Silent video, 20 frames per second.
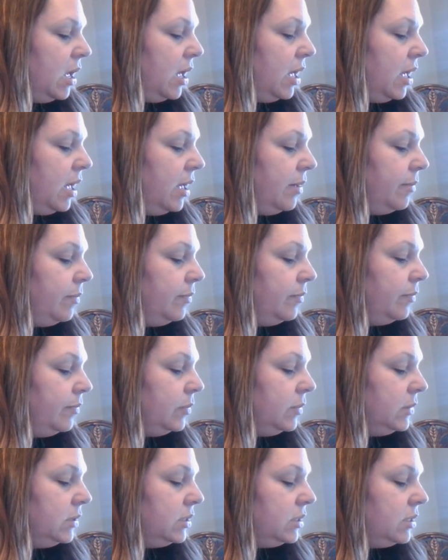
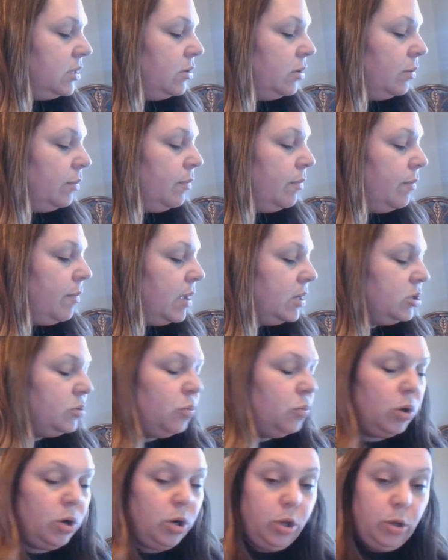So they're much
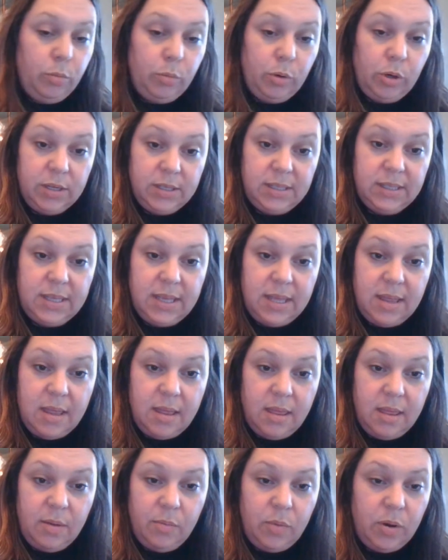more numerous
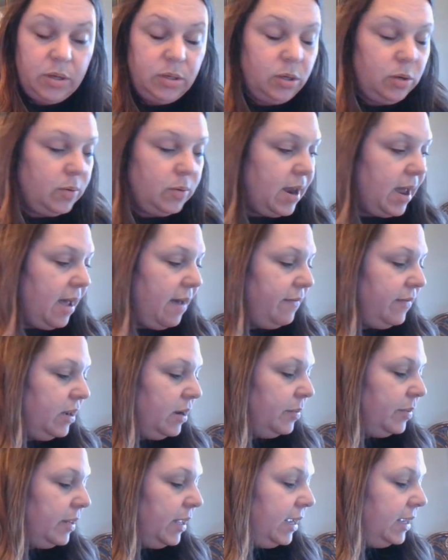than what you would have in
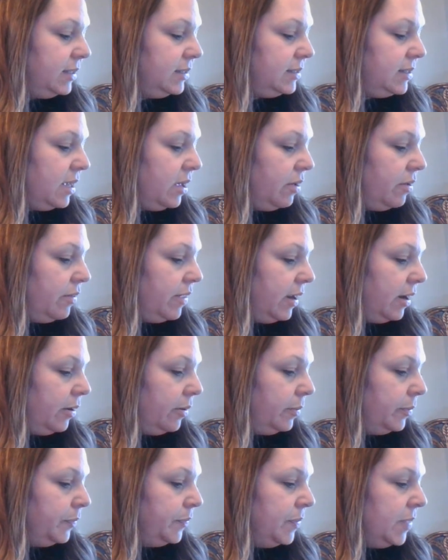a plant cell
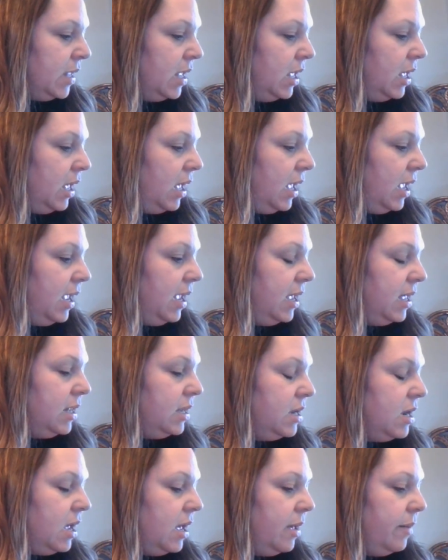there.
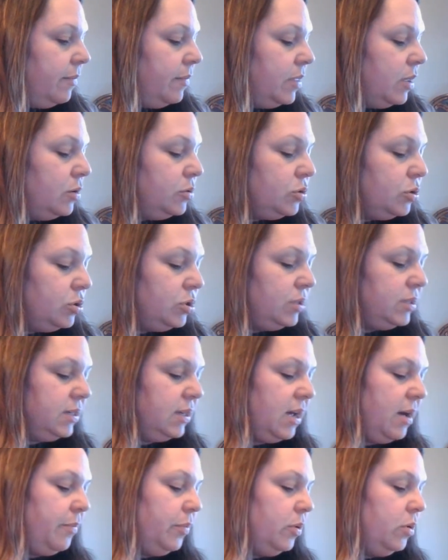And those are just a
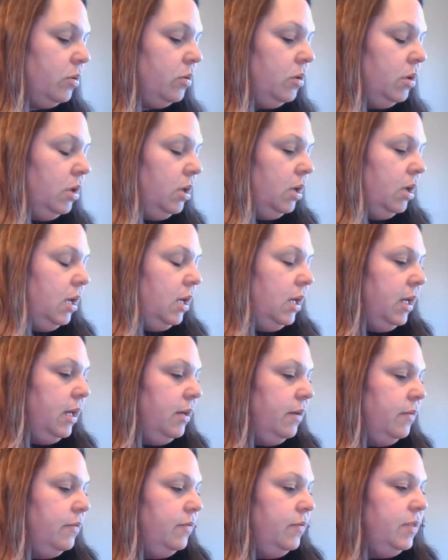couple
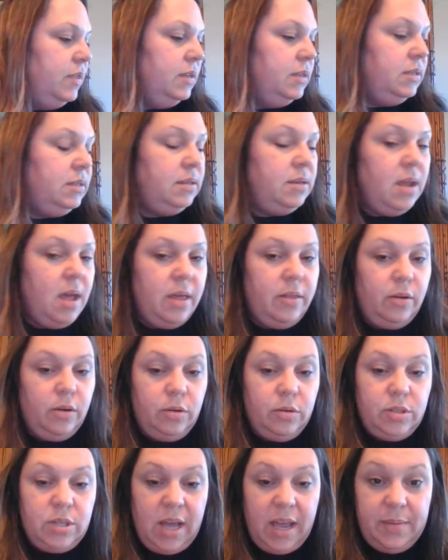of the
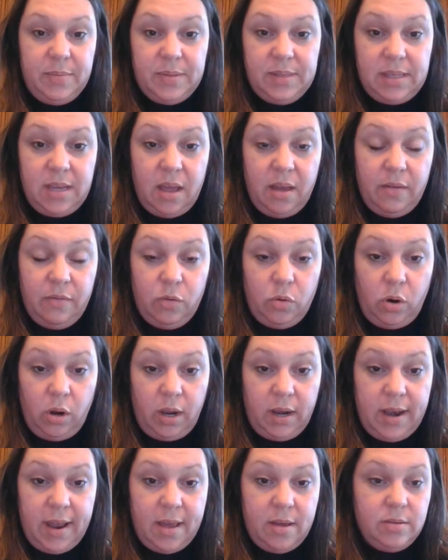other types of
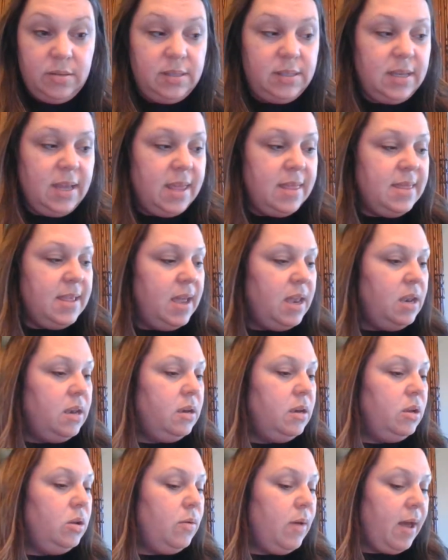organelles. And
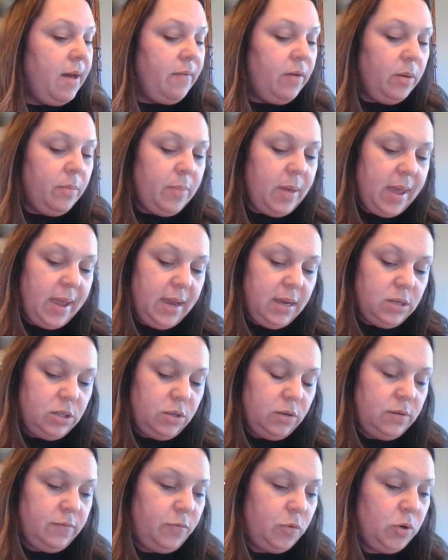then you have on
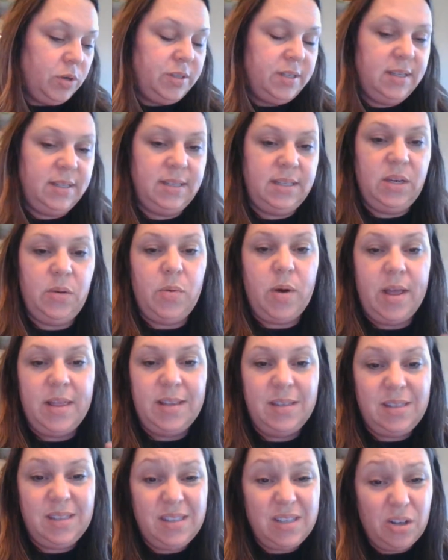page 461.
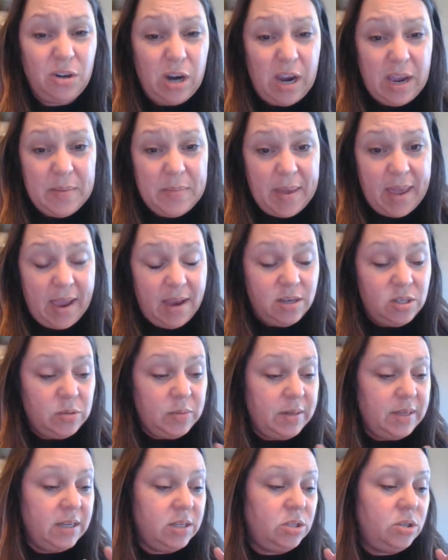This is a great page
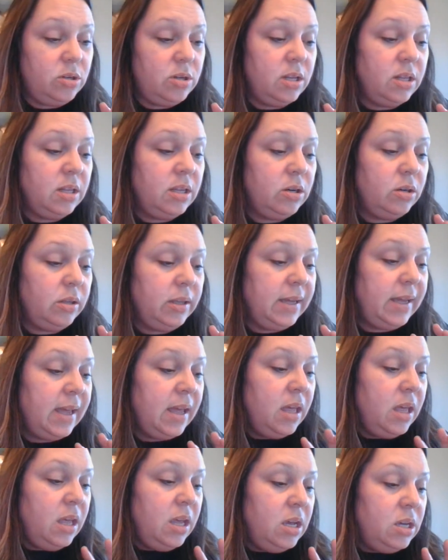because you can literally
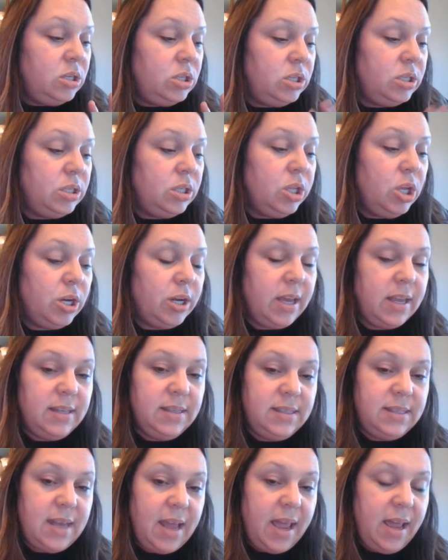just look
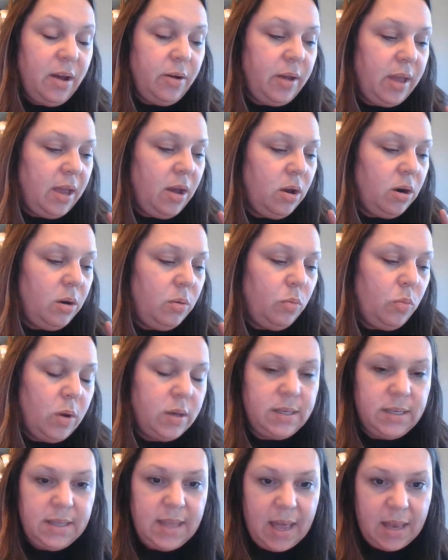and say, okay, hold on,
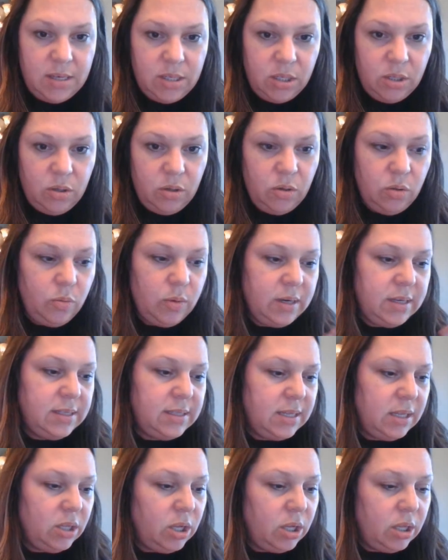what did that do? What
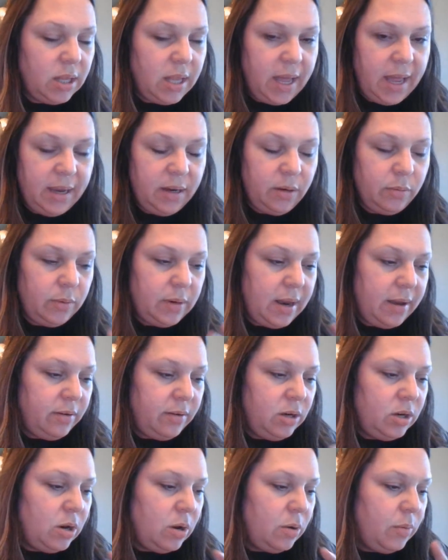does it look like?
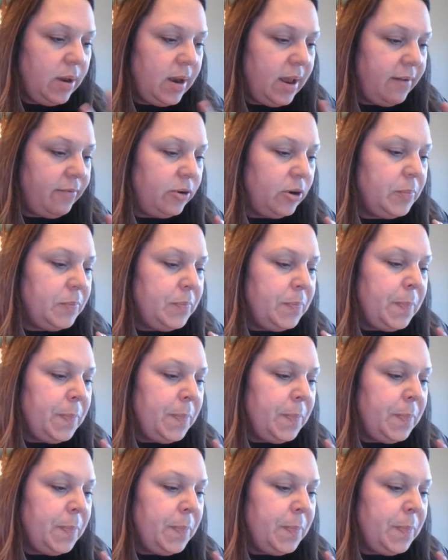Whatever, whatever.